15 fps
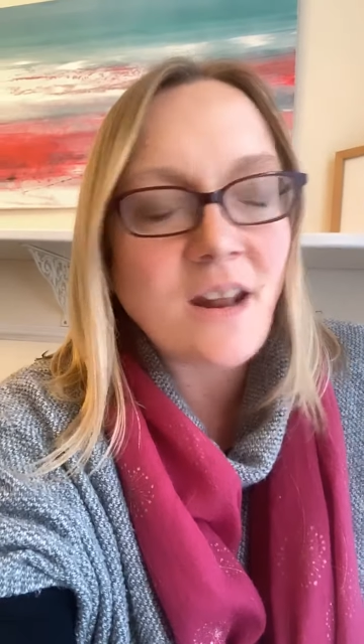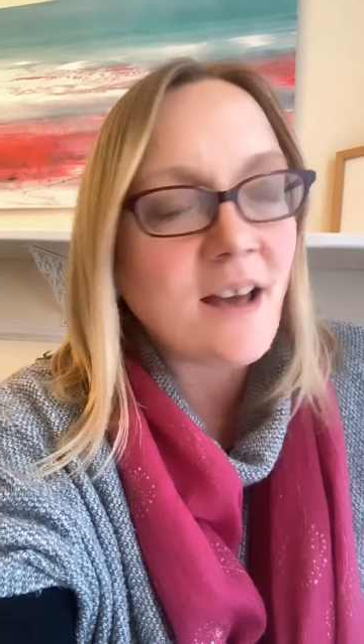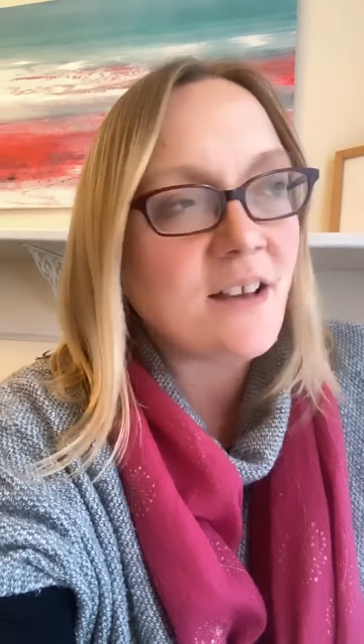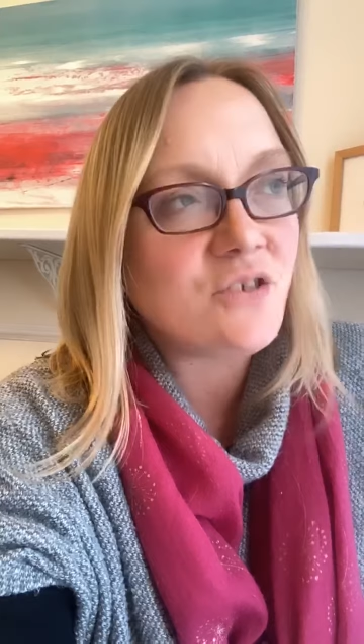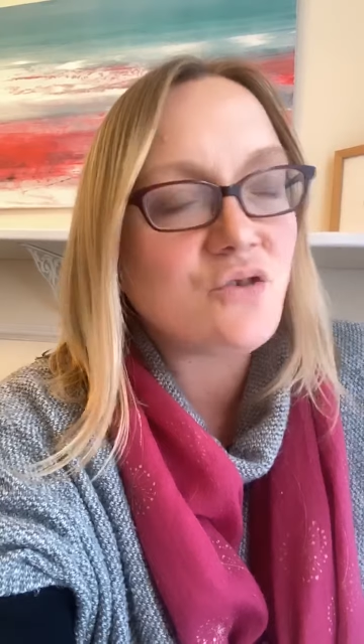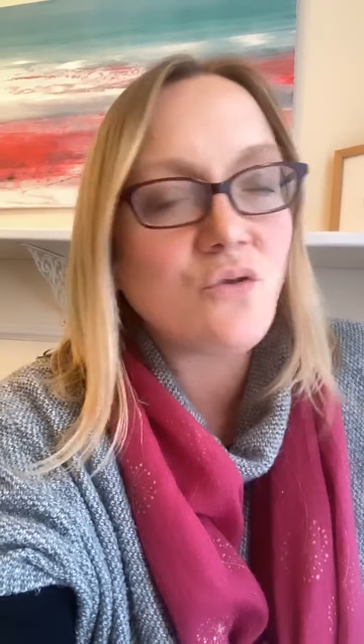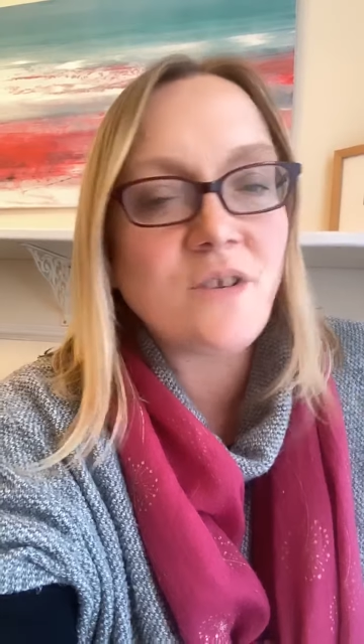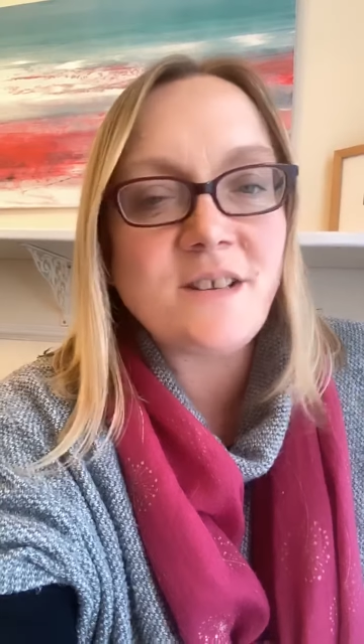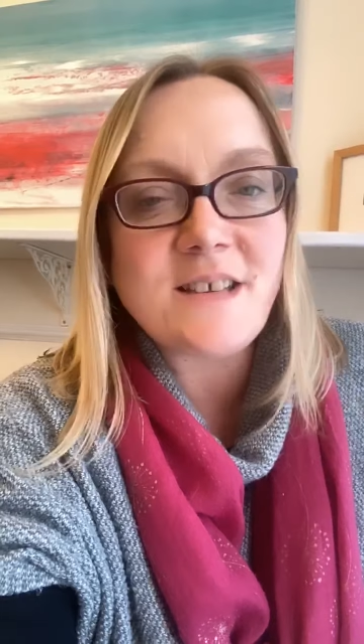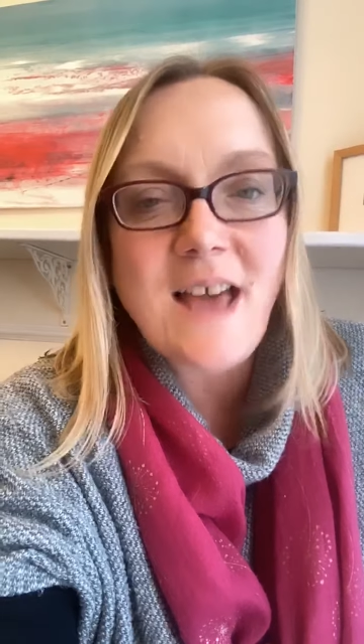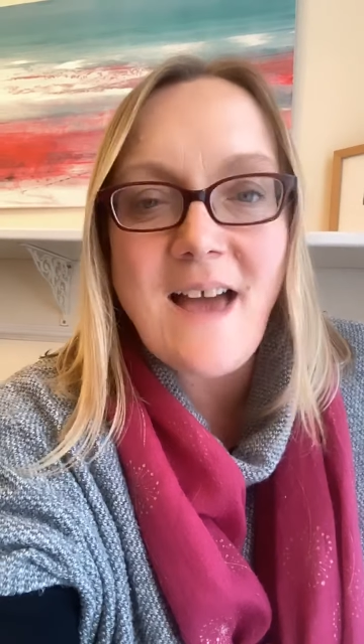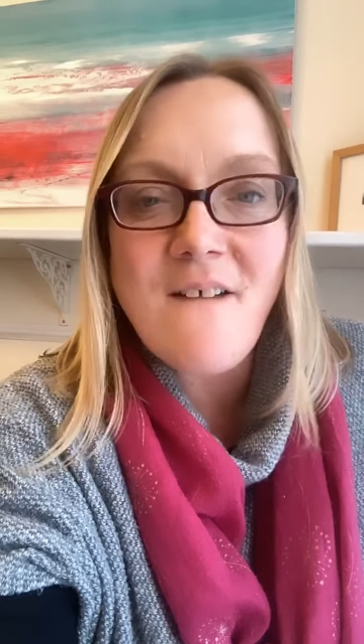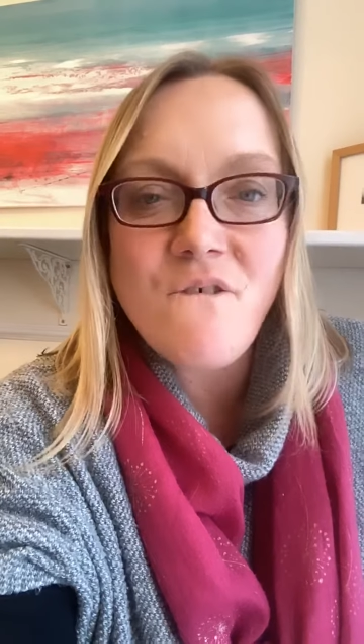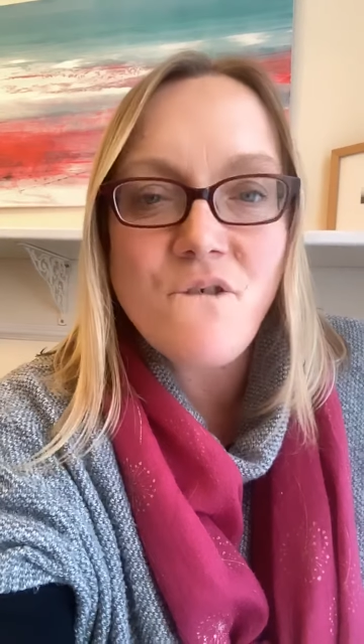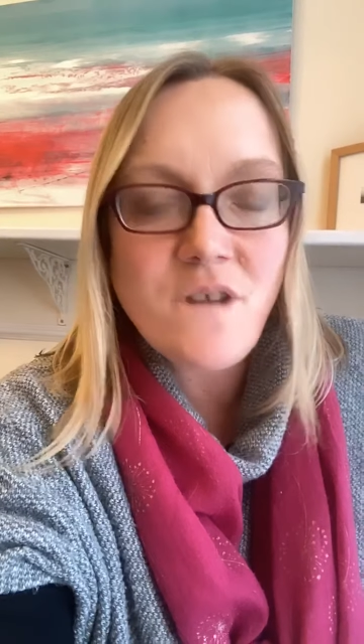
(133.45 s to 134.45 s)
I joined
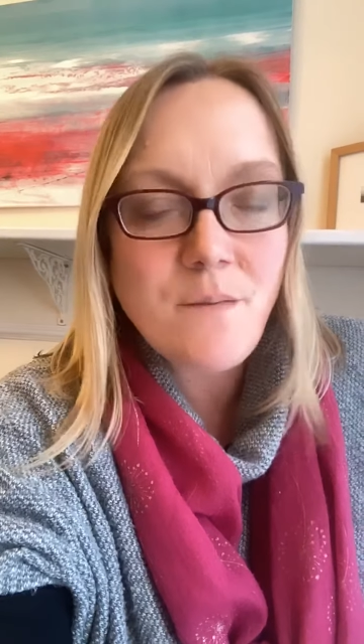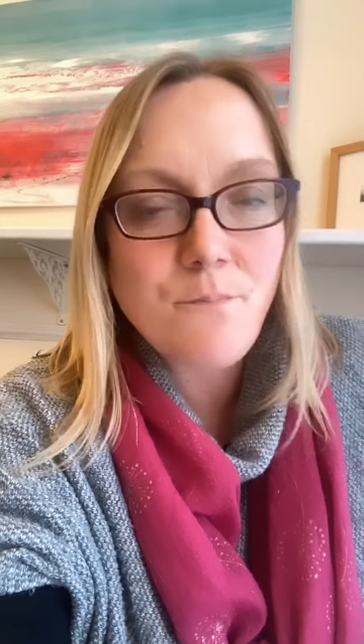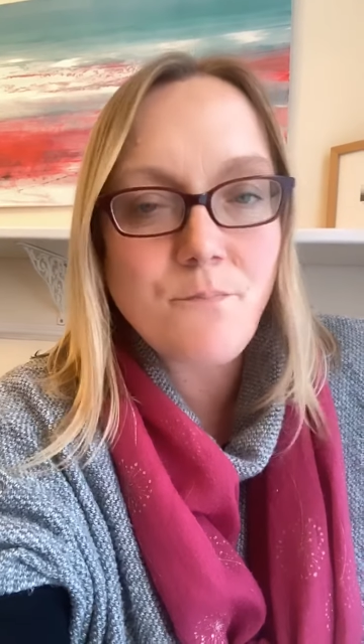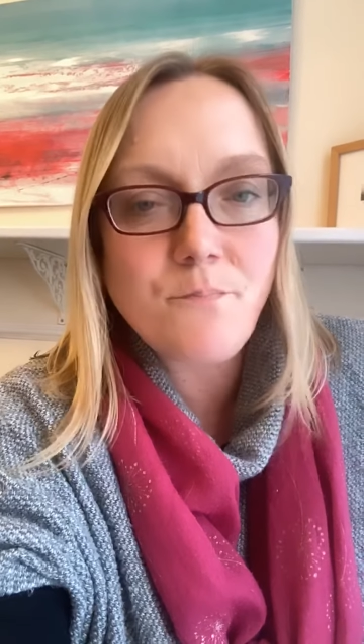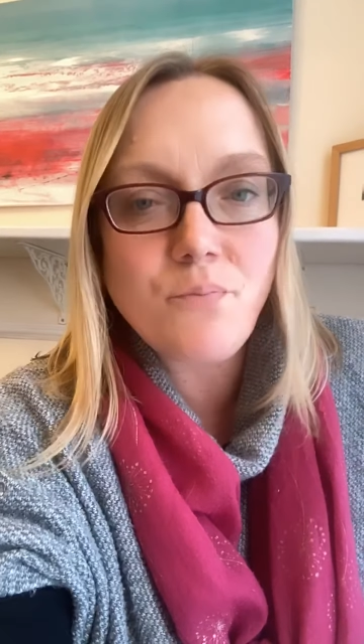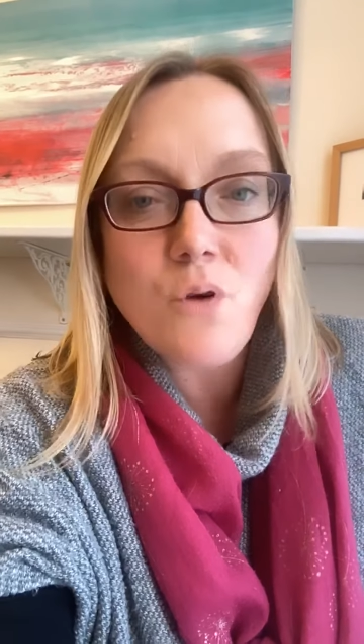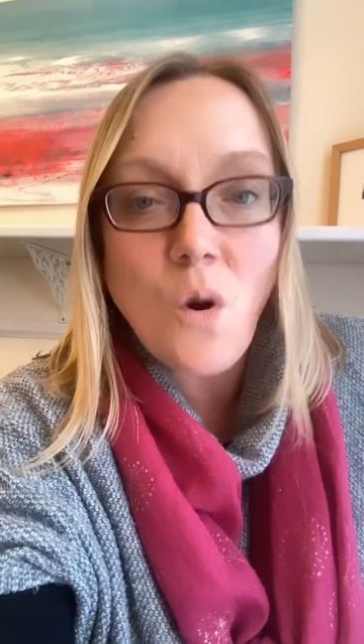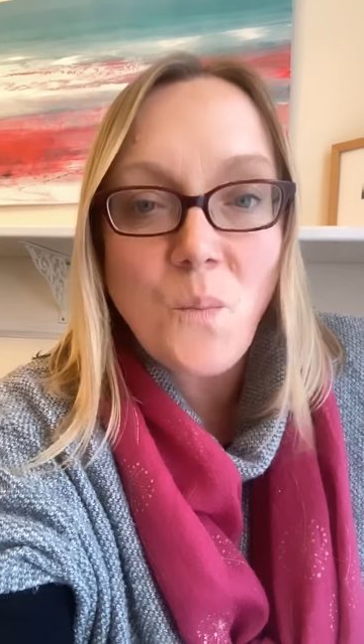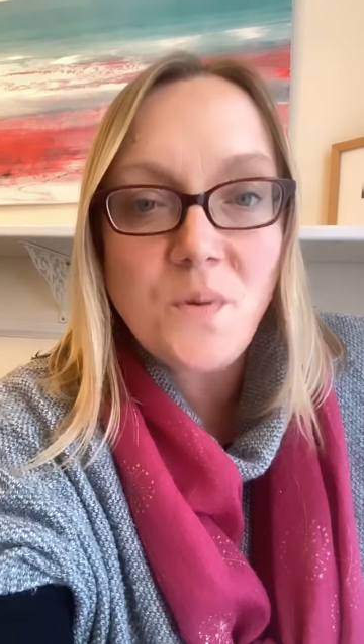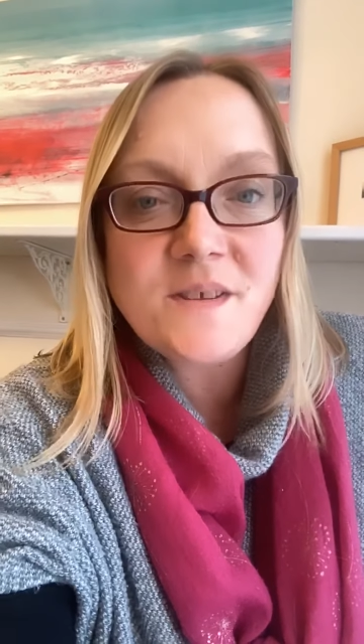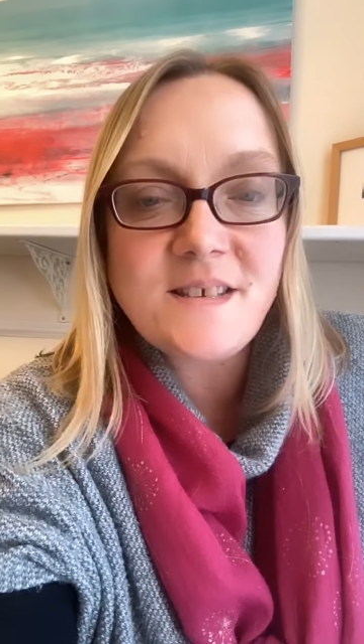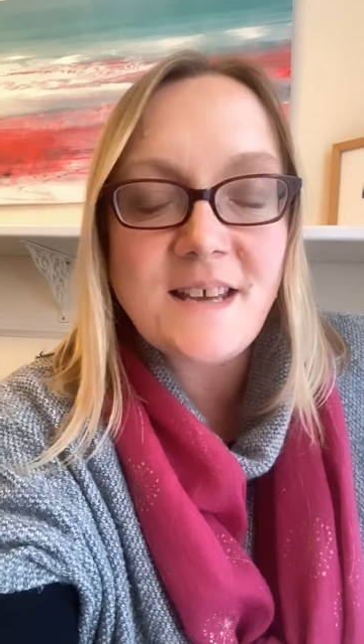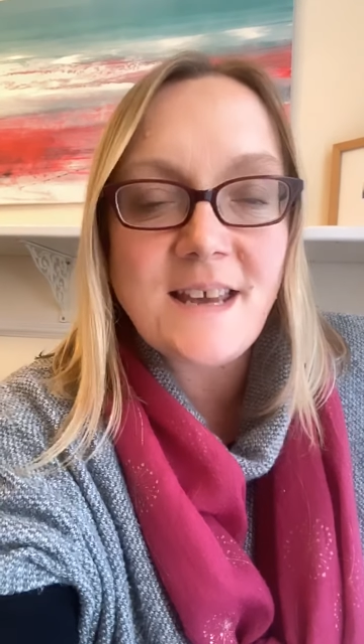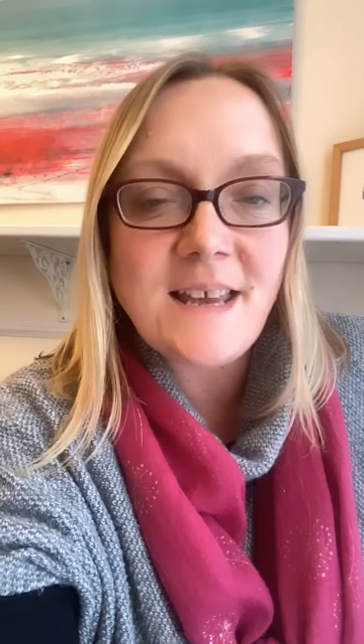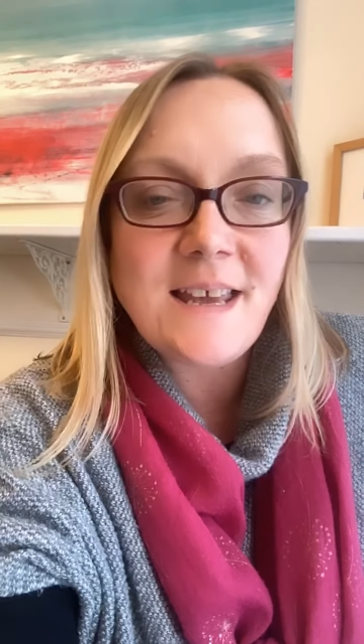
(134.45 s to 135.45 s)
every
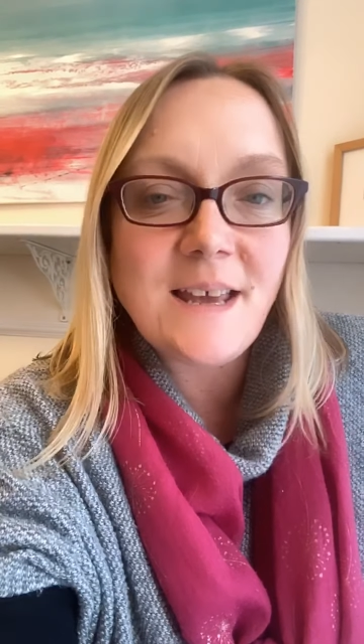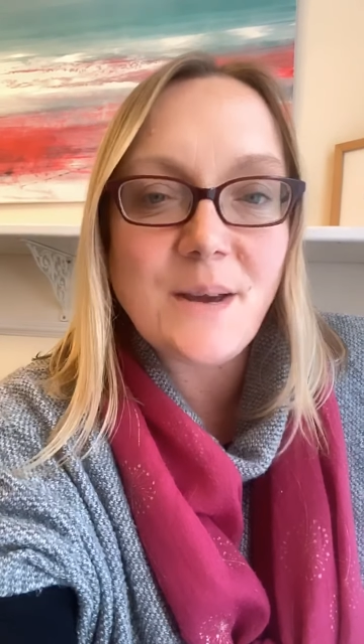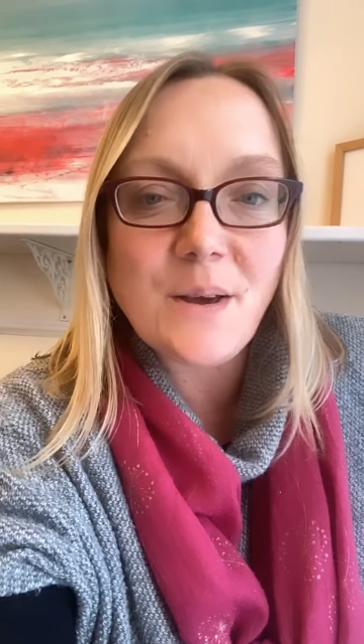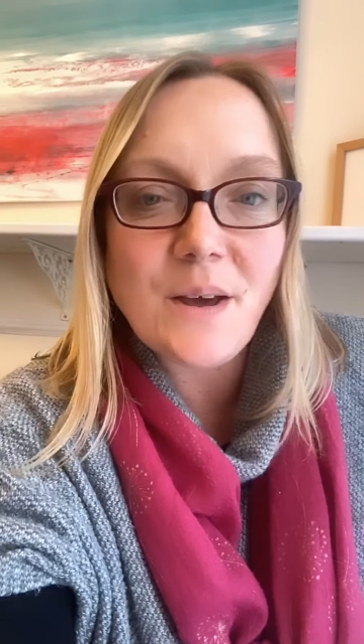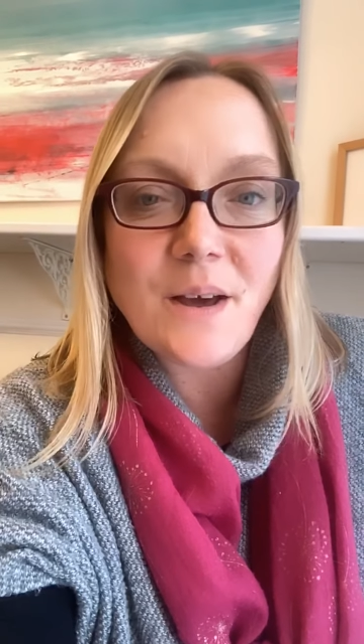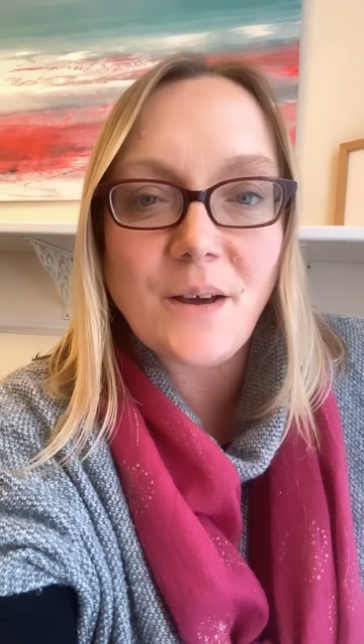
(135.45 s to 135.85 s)
property